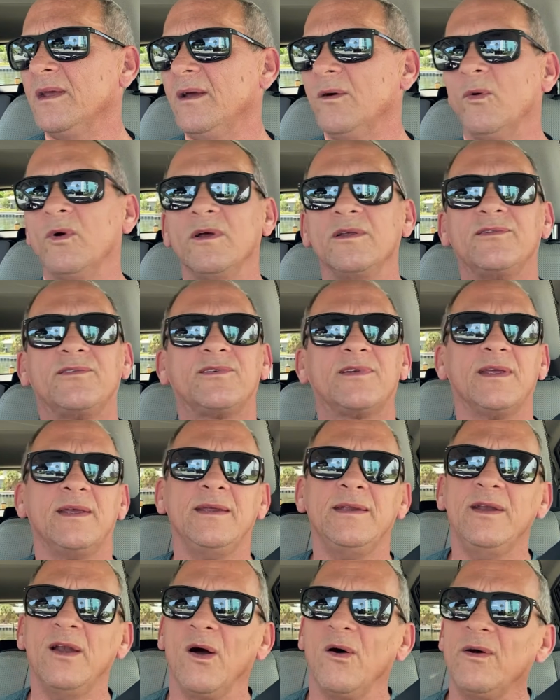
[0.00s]
was,
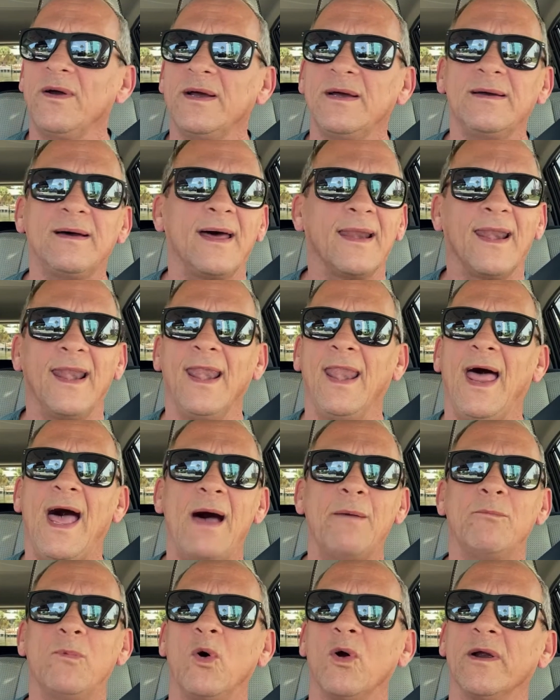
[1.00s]
you know, a
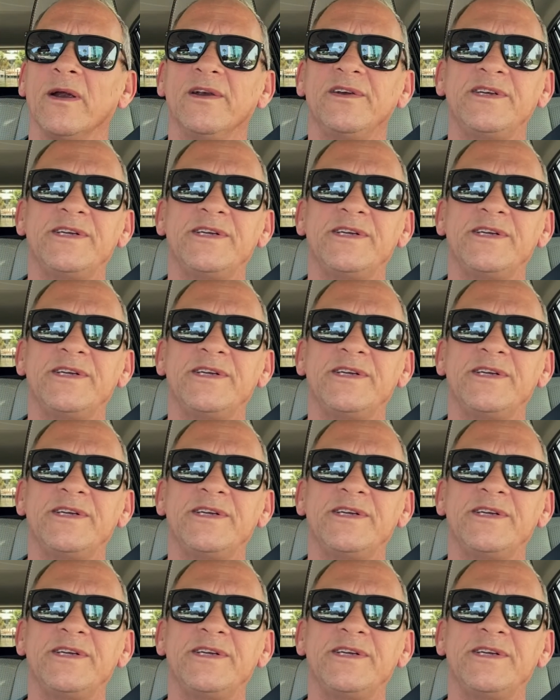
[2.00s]
lot more